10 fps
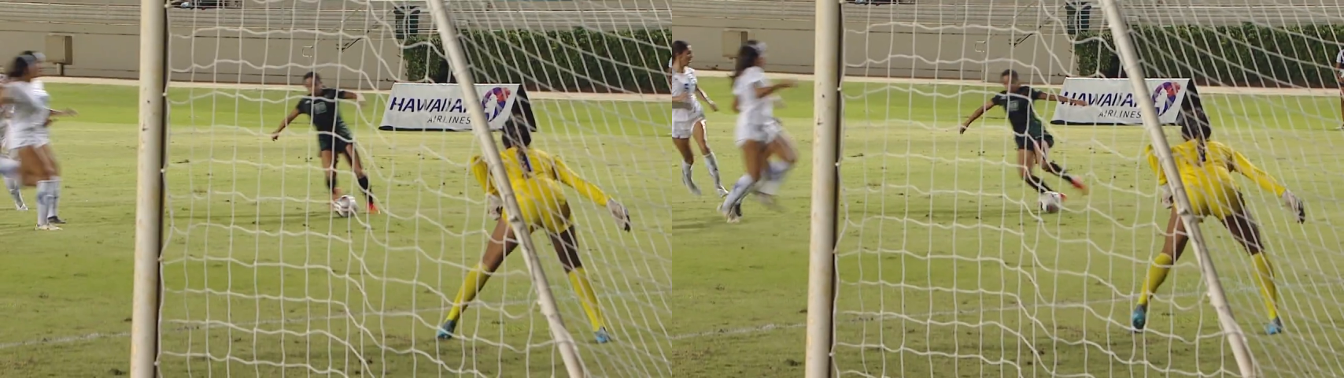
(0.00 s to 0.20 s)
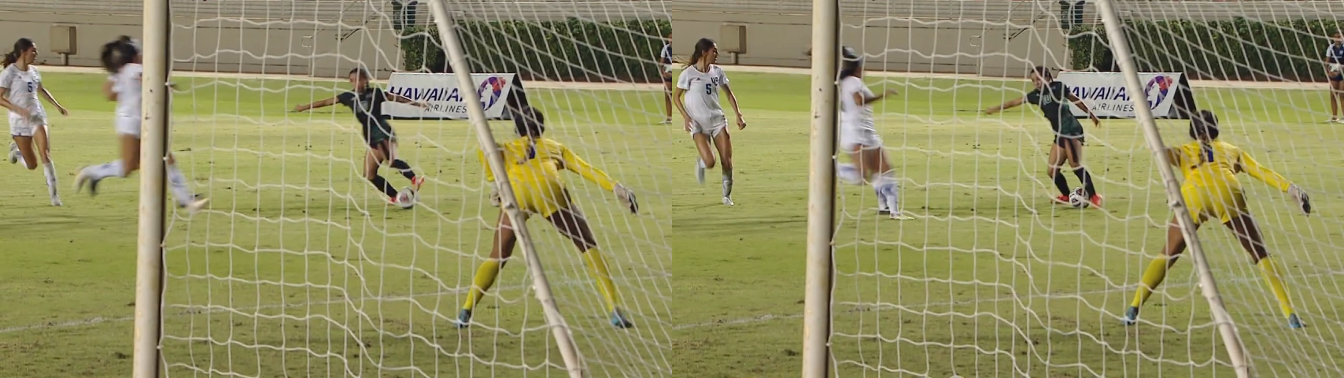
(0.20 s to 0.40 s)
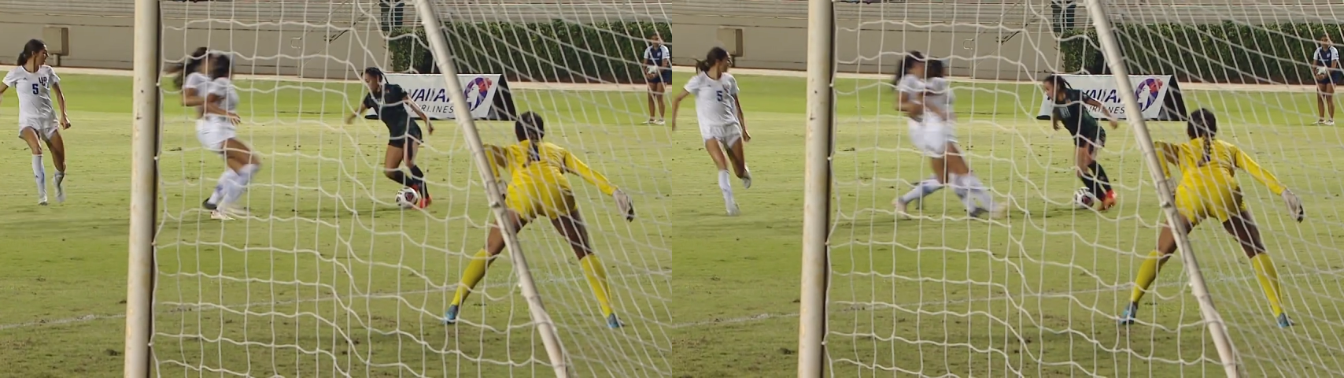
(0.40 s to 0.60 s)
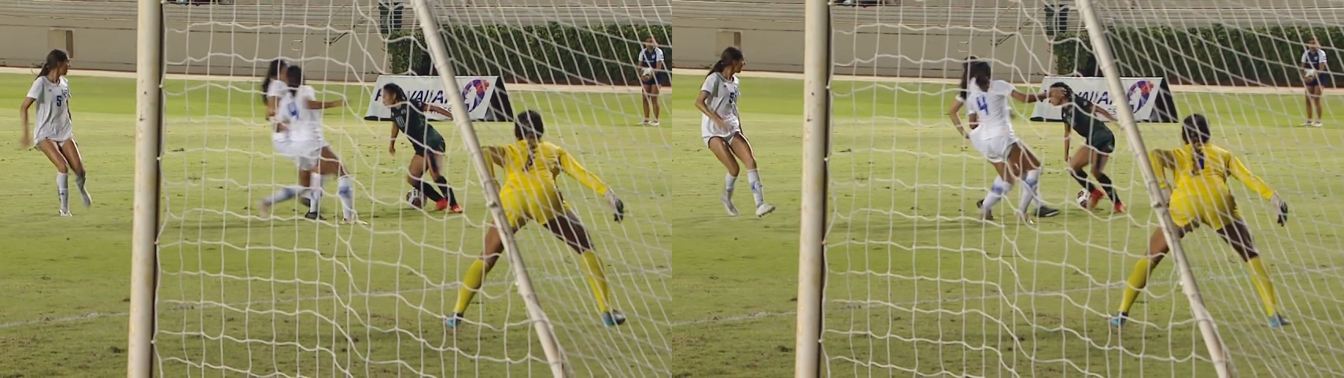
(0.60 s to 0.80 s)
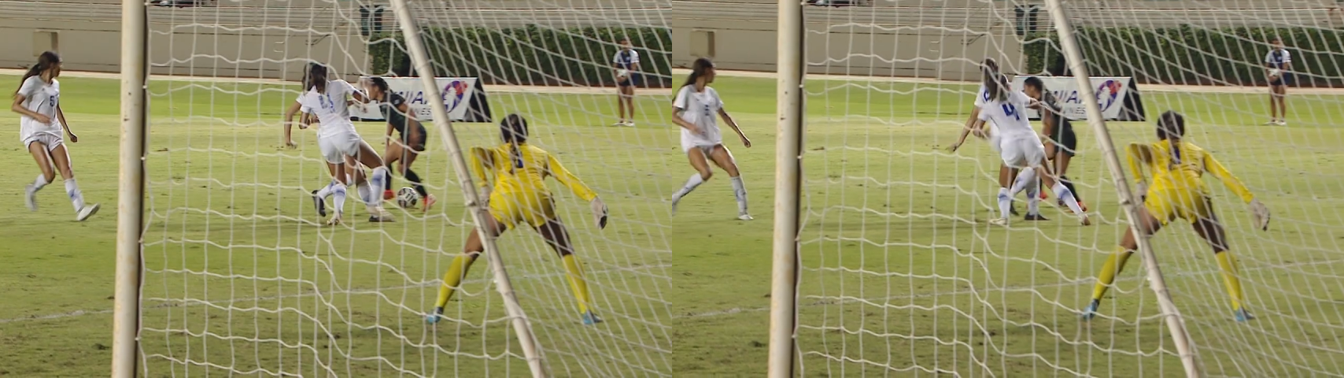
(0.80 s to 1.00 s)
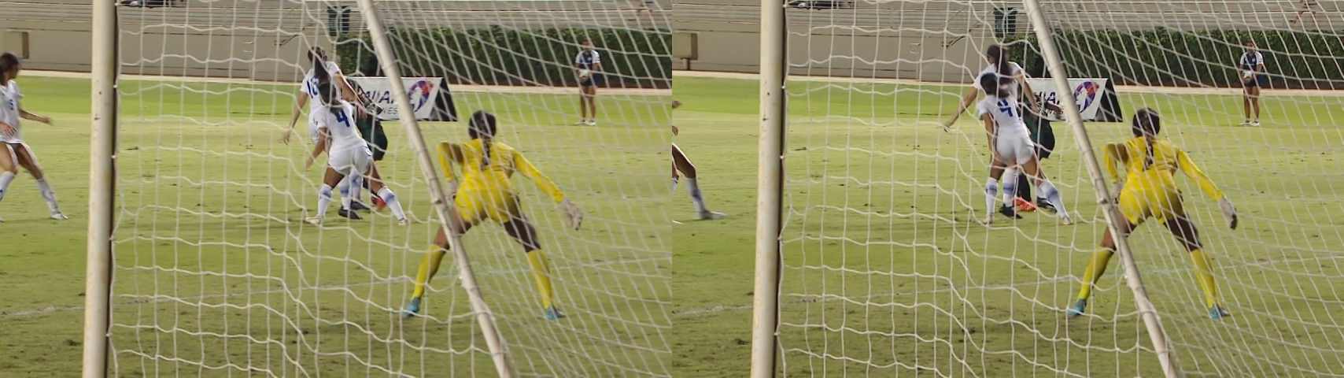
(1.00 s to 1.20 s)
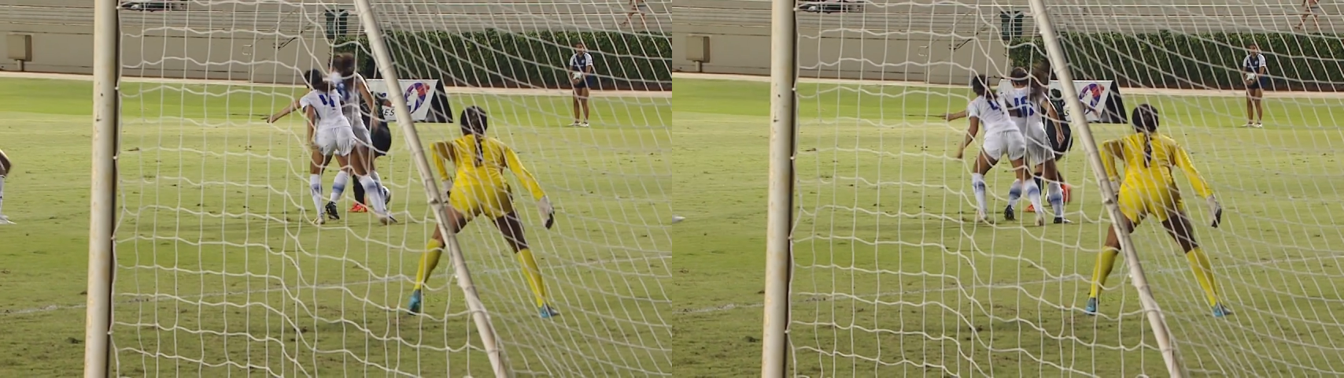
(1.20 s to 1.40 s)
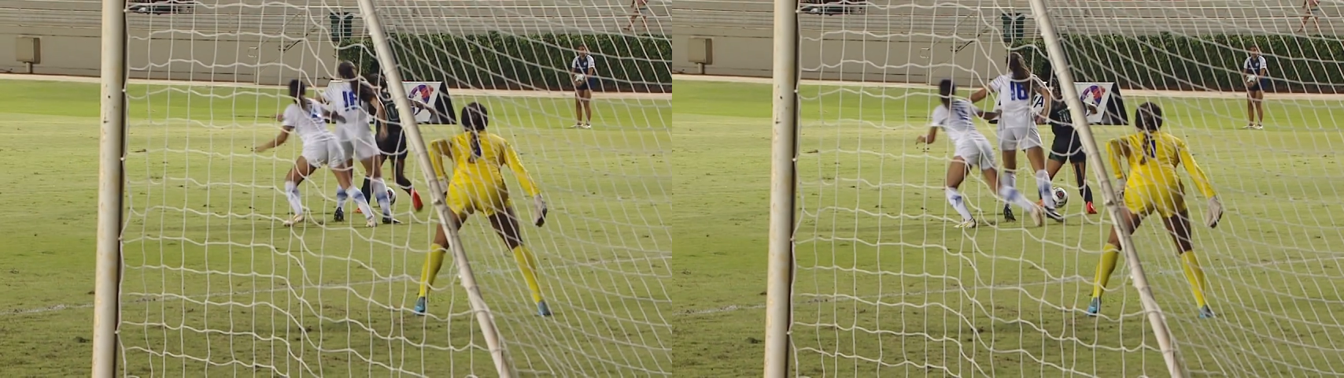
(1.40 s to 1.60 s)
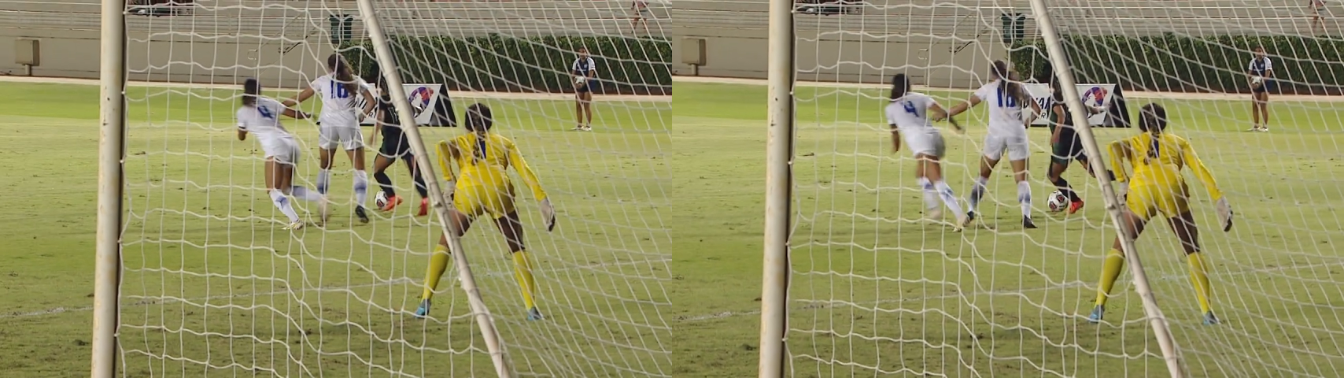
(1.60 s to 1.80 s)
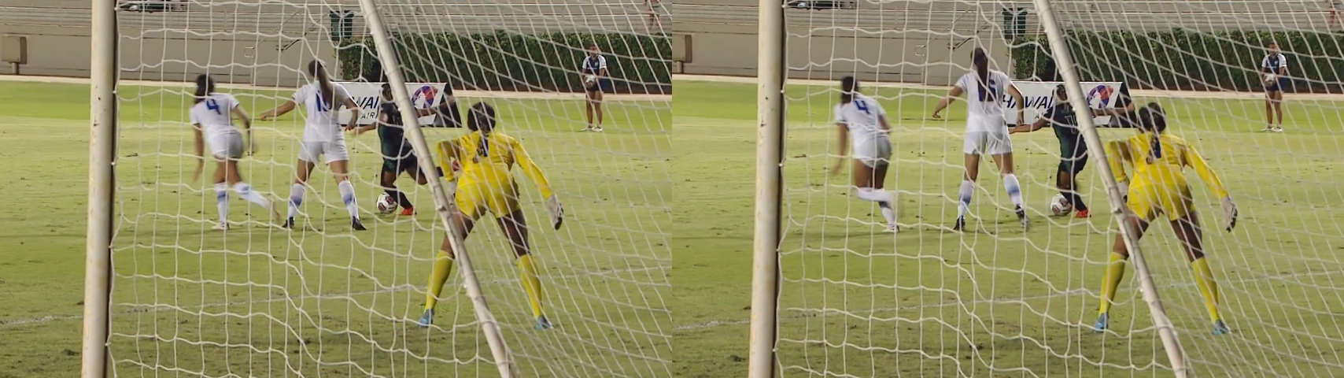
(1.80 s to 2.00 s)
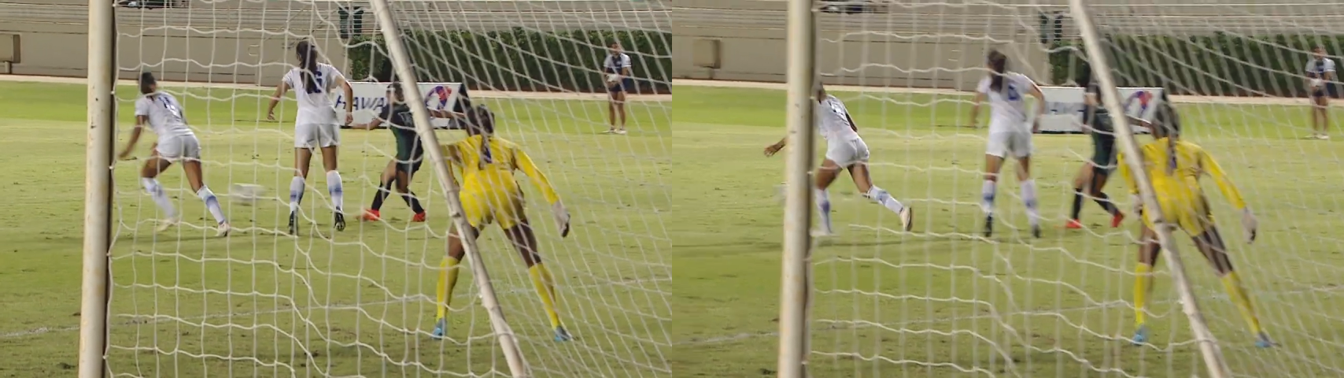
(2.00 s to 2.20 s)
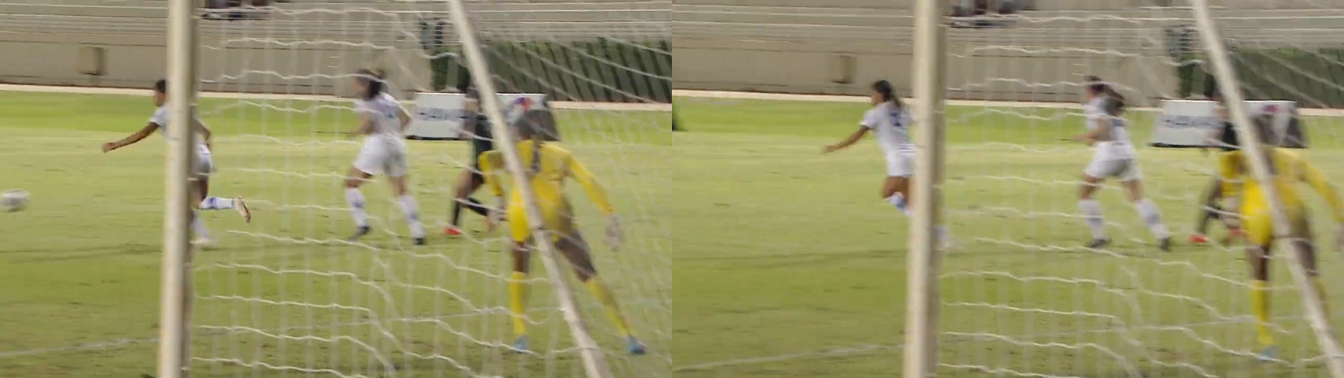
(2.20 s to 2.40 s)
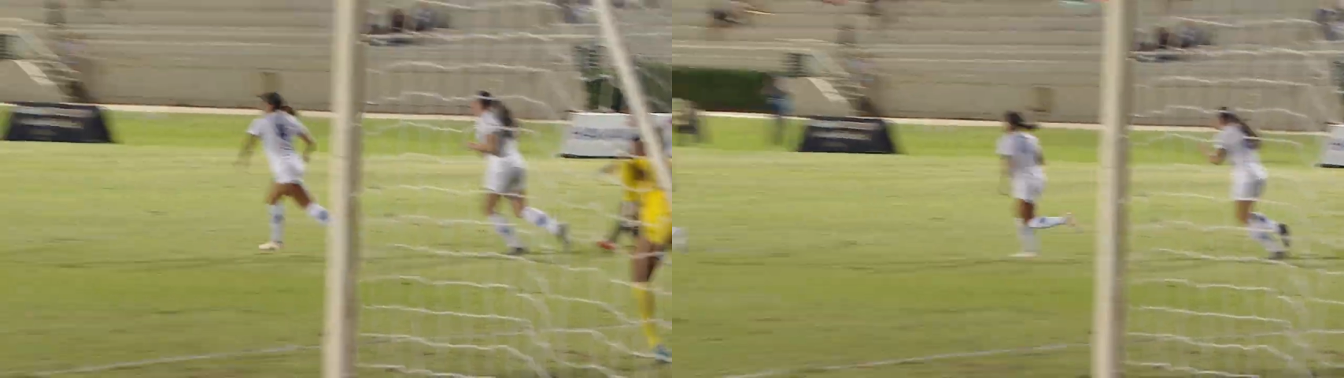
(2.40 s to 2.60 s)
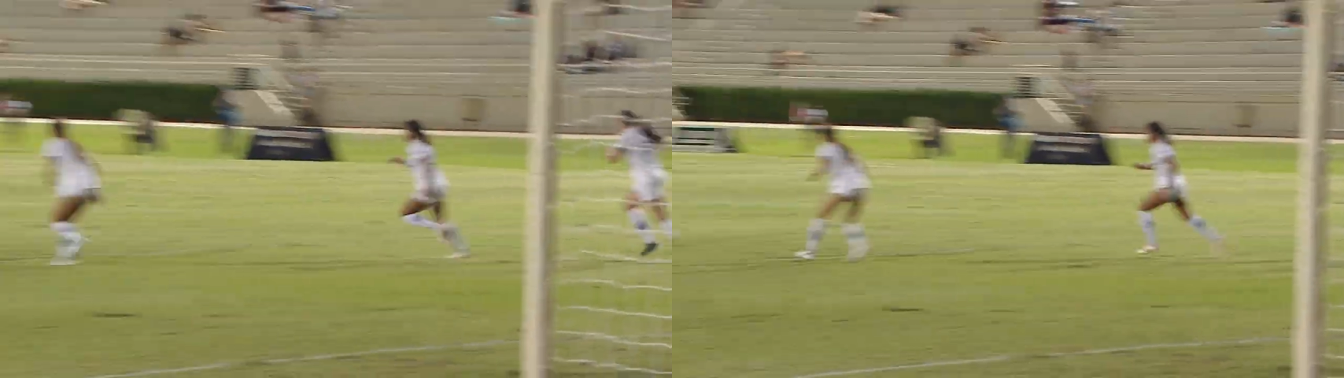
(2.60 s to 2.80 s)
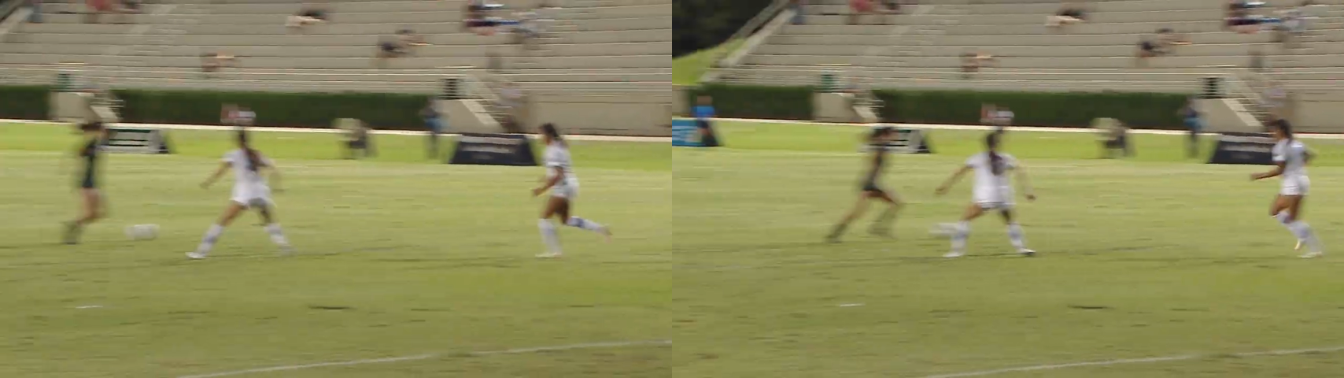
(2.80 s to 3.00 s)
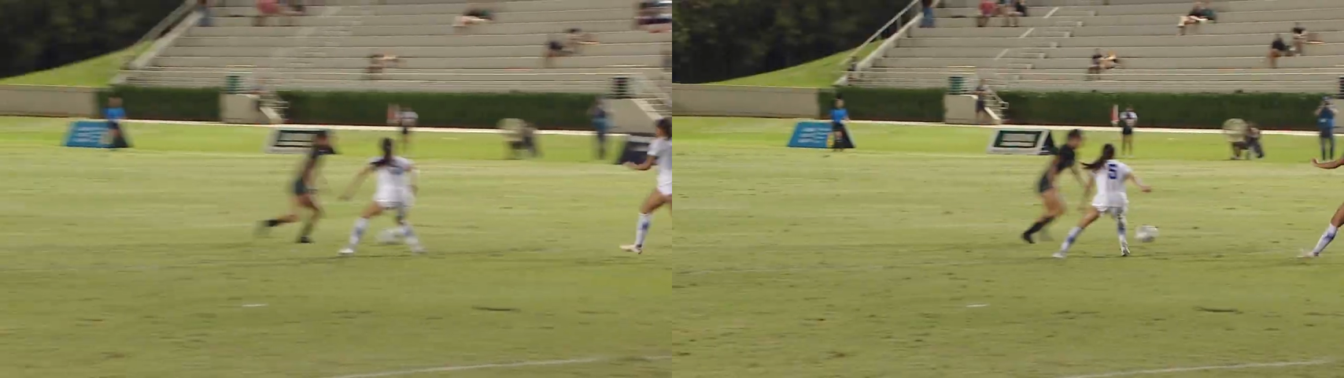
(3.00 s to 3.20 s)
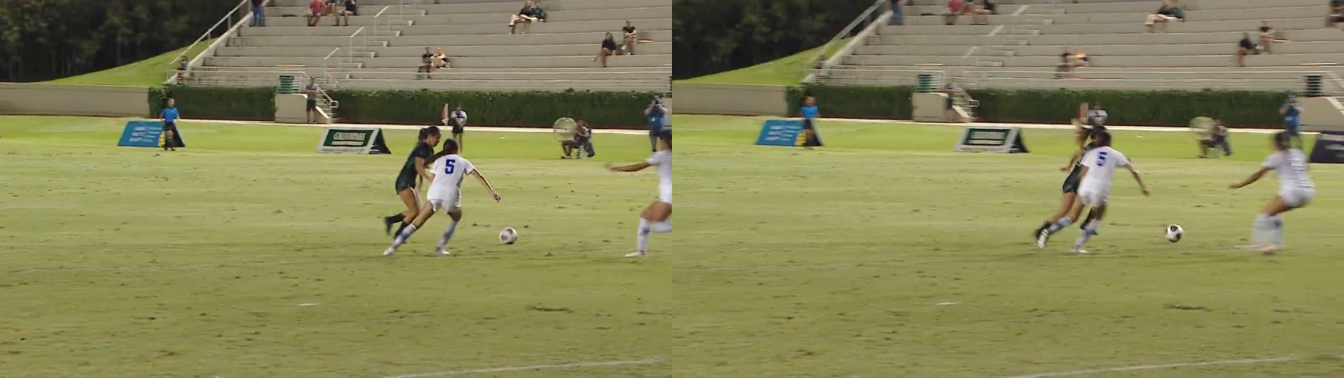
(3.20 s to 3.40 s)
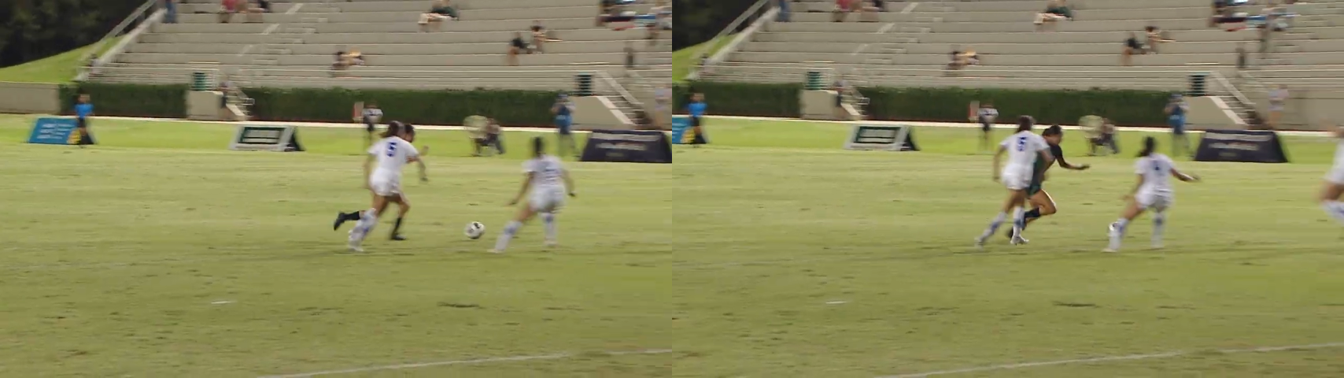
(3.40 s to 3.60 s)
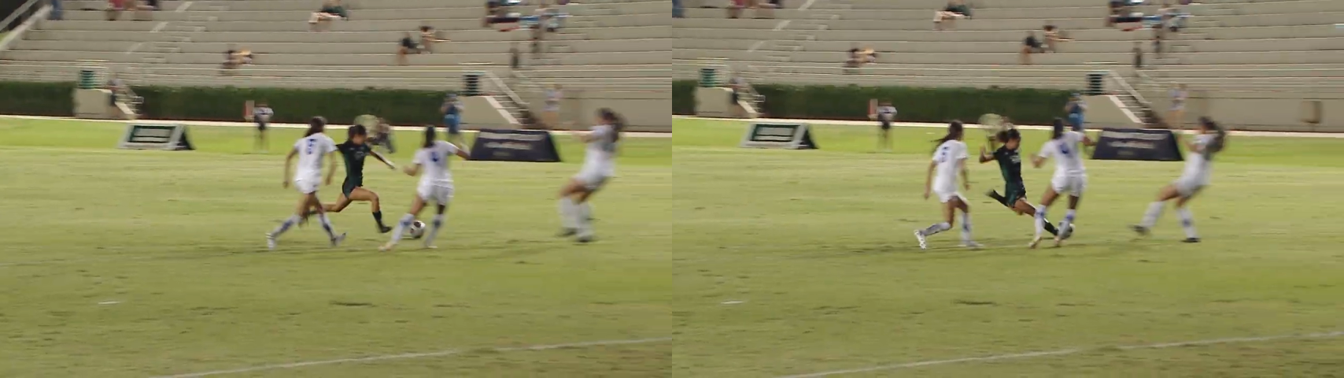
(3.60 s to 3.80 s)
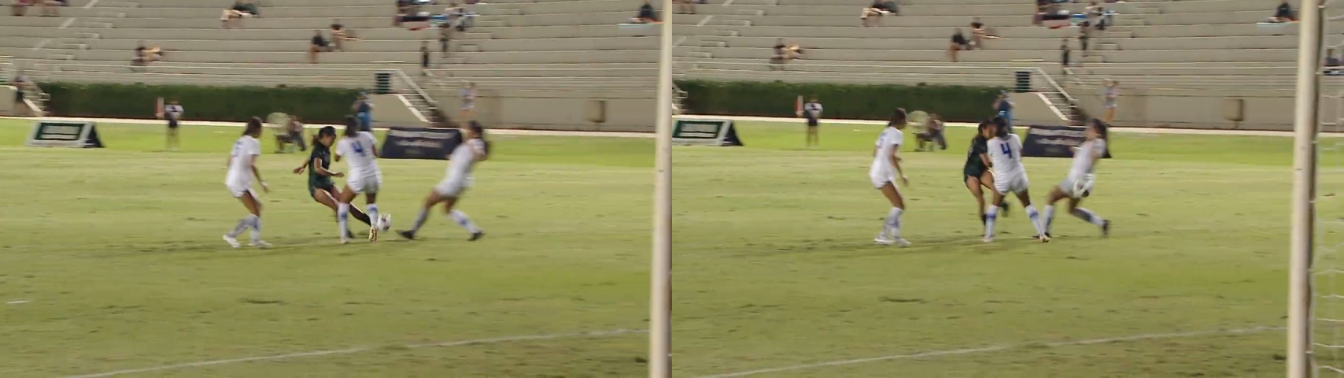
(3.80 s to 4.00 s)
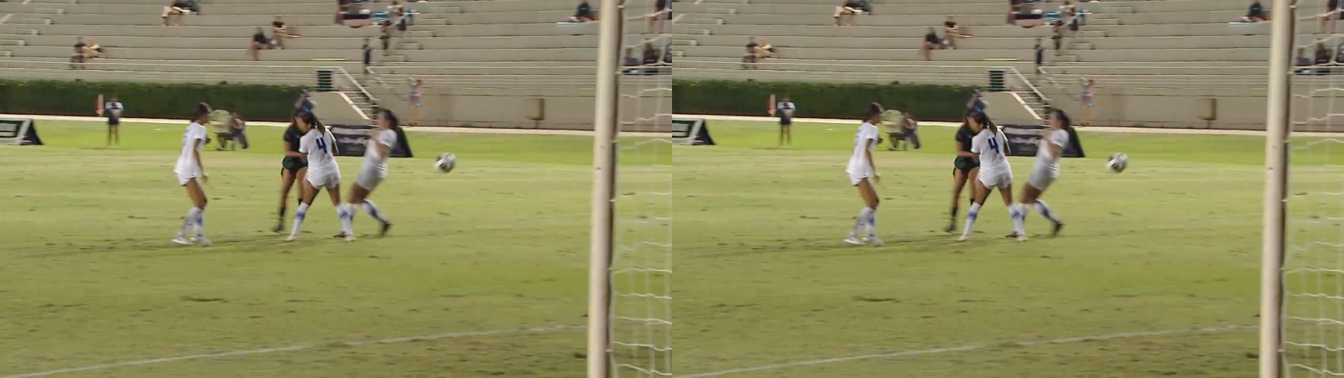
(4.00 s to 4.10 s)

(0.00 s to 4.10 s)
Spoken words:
(no speaker visible)